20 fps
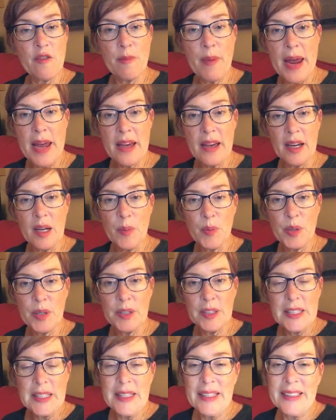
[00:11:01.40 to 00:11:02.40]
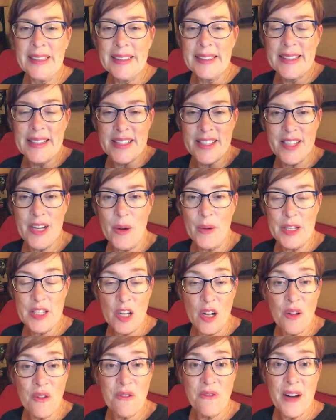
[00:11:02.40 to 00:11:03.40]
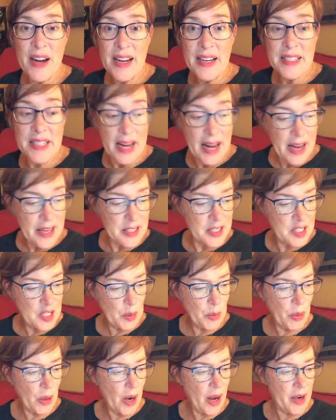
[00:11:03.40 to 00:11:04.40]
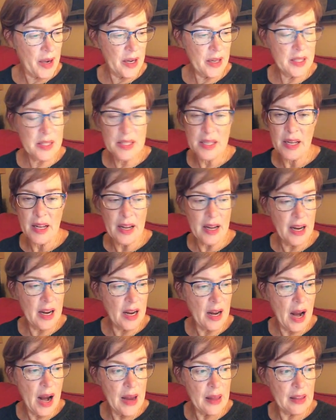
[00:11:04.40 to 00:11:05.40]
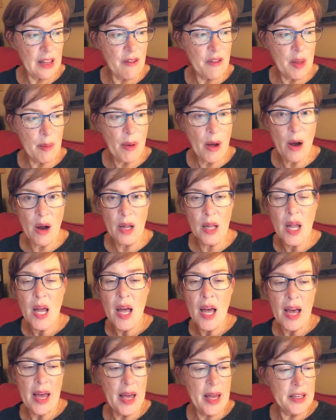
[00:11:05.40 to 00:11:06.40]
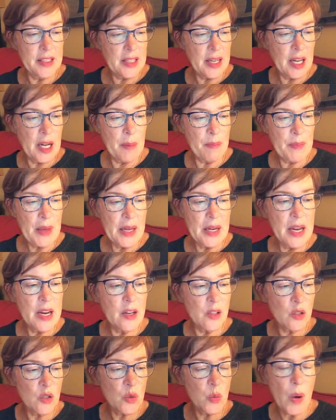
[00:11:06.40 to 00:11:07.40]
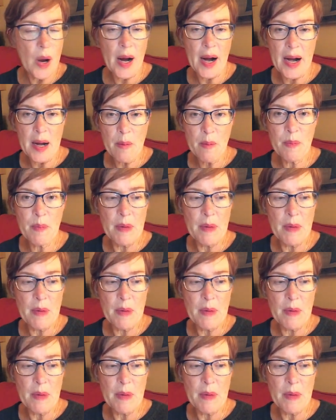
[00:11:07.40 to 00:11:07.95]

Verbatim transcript: of makeup. So it's all fantastic products. Uh, I love them all, and um, and here's why.